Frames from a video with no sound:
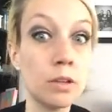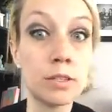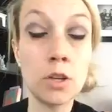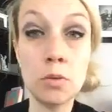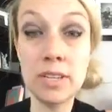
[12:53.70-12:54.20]

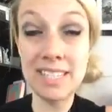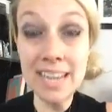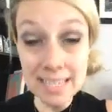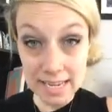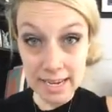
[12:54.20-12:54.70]
So the
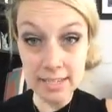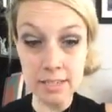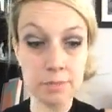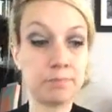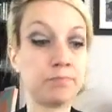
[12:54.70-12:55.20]

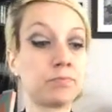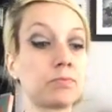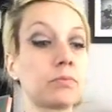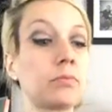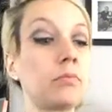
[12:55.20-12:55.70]
60s
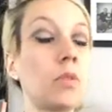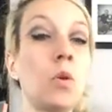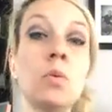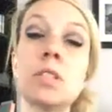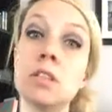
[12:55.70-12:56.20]

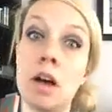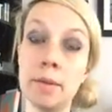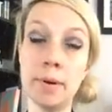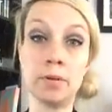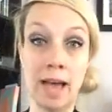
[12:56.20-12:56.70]
was a lot
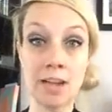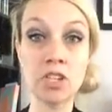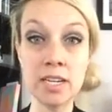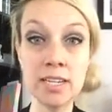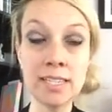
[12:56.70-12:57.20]
about
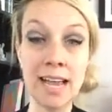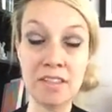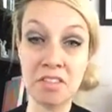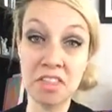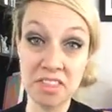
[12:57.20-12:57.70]
lashes
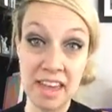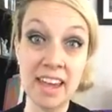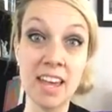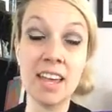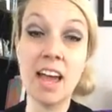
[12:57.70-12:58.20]
and
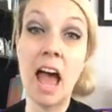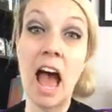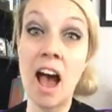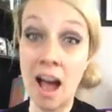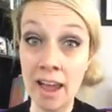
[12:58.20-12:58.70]
thick
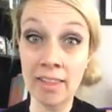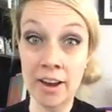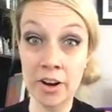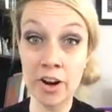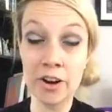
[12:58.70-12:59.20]

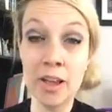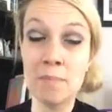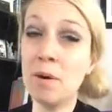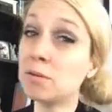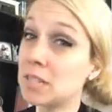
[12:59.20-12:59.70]
eyeliner.
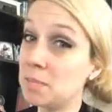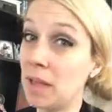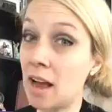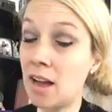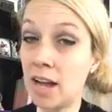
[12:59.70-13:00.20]
Mostly
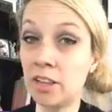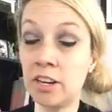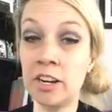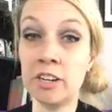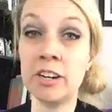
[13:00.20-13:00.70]
black
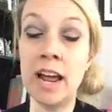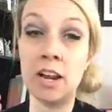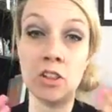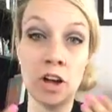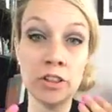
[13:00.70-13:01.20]
eyeliner, and
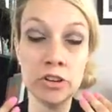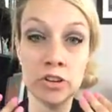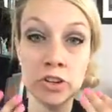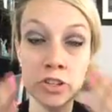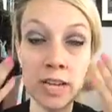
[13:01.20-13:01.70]
a lot of the
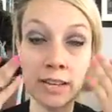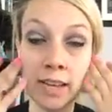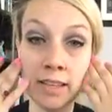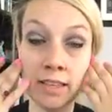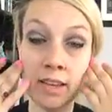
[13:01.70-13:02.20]
girls had
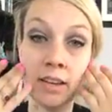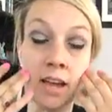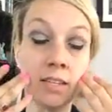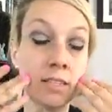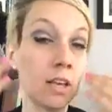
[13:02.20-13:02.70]
like the
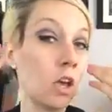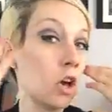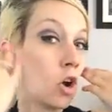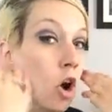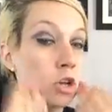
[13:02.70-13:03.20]
nice
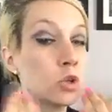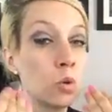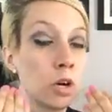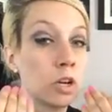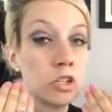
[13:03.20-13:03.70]

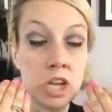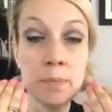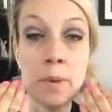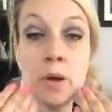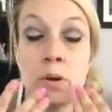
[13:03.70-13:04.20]
contoured
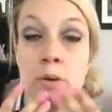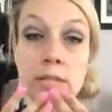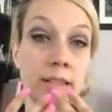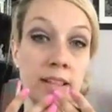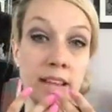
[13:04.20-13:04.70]

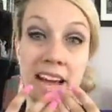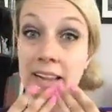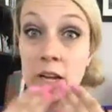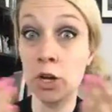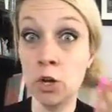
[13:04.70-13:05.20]
cheekbones, and then they
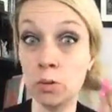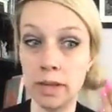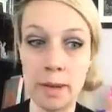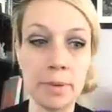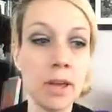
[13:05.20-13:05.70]
had like a nude lip.